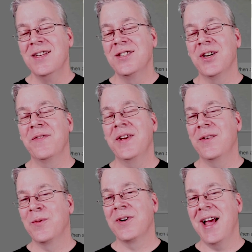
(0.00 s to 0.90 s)
So if
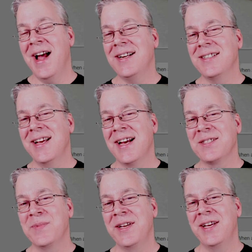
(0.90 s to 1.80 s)
you were to actually
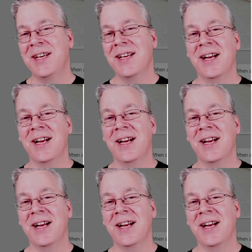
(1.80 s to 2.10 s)
ask me,